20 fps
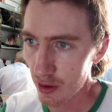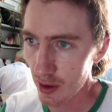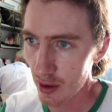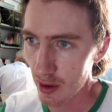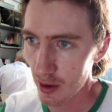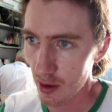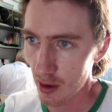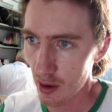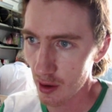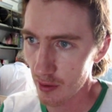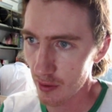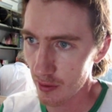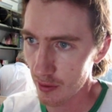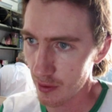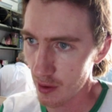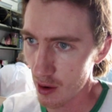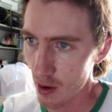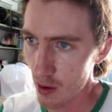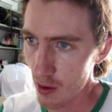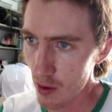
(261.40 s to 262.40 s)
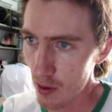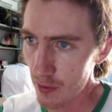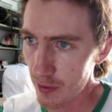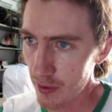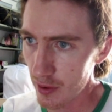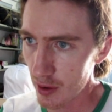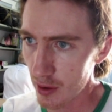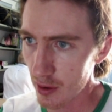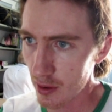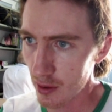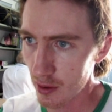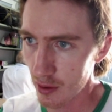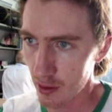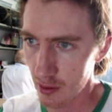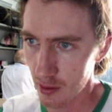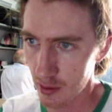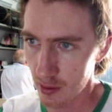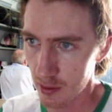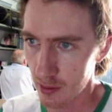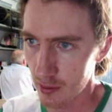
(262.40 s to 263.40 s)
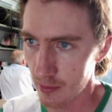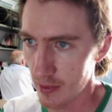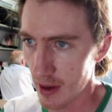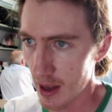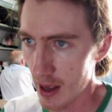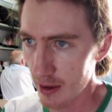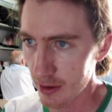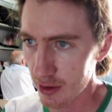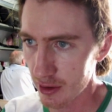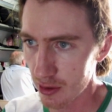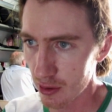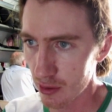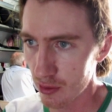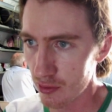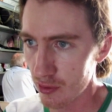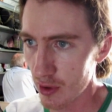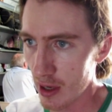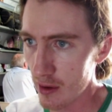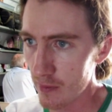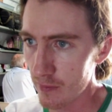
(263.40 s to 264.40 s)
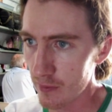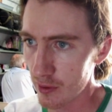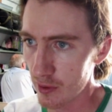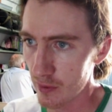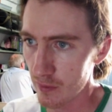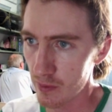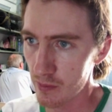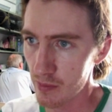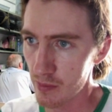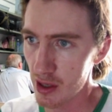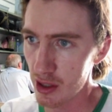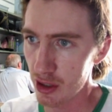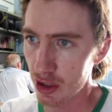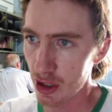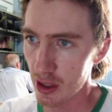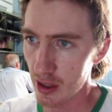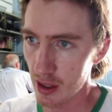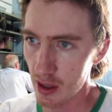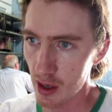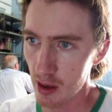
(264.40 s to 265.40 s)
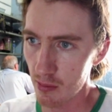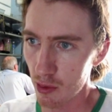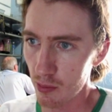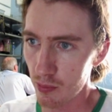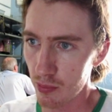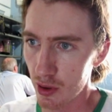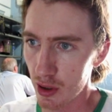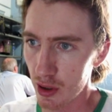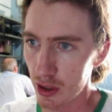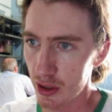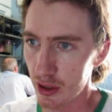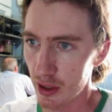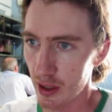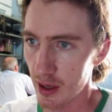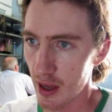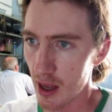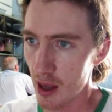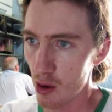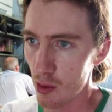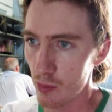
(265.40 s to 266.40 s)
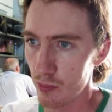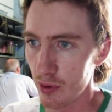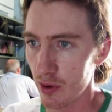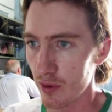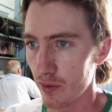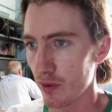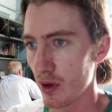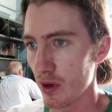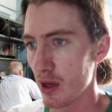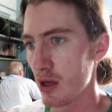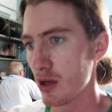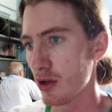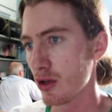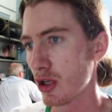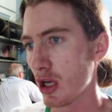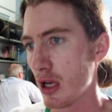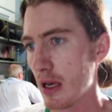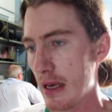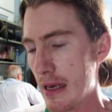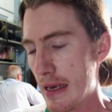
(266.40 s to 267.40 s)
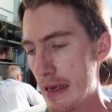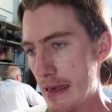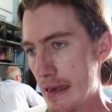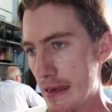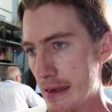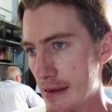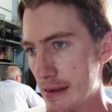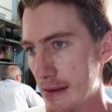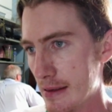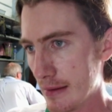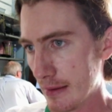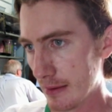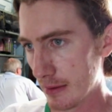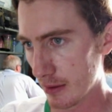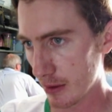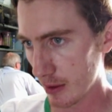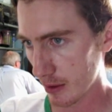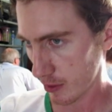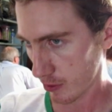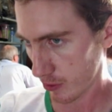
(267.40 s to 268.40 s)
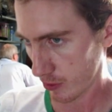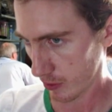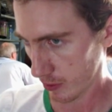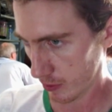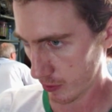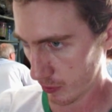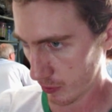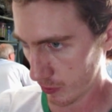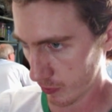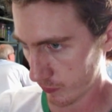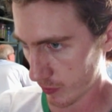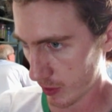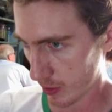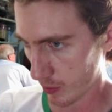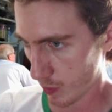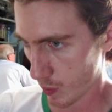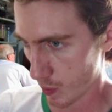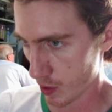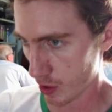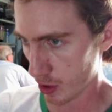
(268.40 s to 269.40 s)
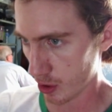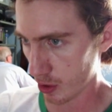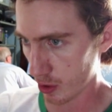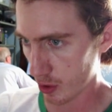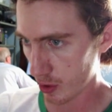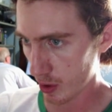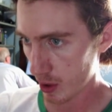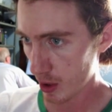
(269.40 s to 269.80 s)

that all the actual driver information enable puts and output range is in correct order.